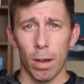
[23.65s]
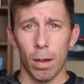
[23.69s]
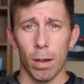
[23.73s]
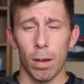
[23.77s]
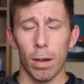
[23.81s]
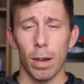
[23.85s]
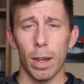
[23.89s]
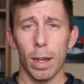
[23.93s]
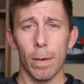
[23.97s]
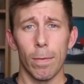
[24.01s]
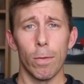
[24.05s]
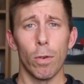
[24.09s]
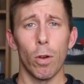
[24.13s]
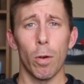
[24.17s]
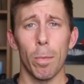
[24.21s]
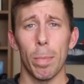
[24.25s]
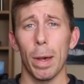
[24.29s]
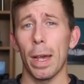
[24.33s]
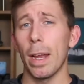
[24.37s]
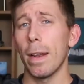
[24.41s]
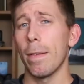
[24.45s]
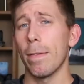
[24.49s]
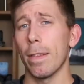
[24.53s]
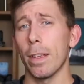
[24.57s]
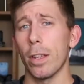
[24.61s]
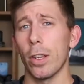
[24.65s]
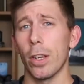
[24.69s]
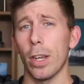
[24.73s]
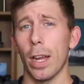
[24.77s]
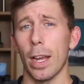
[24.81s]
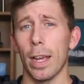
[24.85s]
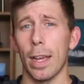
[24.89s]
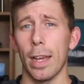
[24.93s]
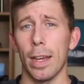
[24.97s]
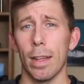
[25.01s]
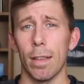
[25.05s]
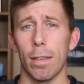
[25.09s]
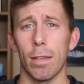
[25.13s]
I have not paid for this
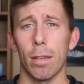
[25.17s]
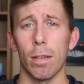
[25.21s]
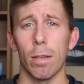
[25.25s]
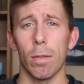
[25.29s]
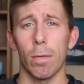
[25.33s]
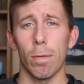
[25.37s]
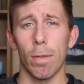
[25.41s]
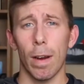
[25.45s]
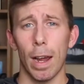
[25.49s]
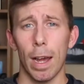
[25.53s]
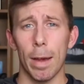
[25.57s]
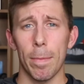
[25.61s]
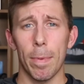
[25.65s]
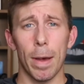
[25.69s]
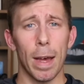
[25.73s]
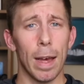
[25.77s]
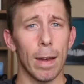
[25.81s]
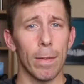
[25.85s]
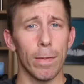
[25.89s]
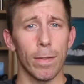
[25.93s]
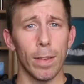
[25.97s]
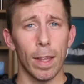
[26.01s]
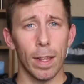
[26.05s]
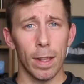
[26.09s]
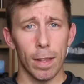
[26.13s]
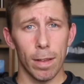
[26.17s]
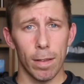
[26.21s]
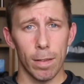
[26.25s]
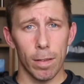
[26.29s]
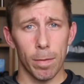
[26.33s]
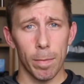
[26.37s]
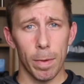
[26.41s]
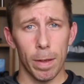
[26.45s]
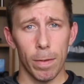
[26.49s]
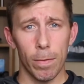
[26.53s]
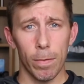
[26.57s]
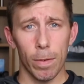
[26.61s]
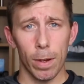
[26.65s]
jacket. Rab have sent this to
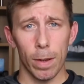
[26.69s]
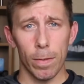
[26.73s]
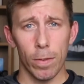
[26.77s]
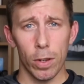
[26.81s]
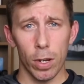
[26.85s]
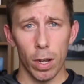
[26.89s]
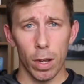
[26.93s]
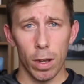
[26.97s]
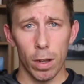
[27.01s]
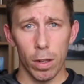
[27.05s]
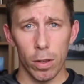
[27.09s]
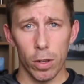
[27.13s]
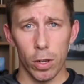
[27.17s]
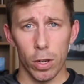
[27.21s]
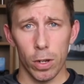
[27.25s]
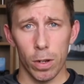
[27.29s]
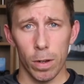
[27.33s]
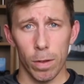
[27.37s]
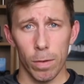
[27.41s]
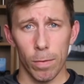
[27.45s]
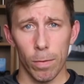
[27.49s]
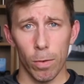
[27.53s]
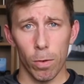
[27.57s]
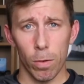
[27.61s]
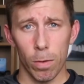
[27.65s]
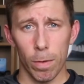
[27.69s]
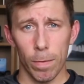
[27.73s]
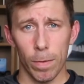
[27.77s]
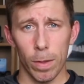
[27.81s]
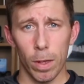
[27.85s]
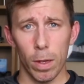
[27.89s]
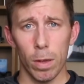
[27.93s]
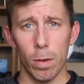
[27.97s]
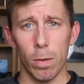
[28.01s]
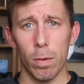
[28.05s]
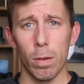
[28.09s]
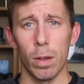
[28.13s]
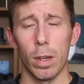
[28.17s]
me free of charge for
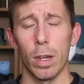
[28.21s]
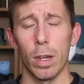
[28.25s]
review.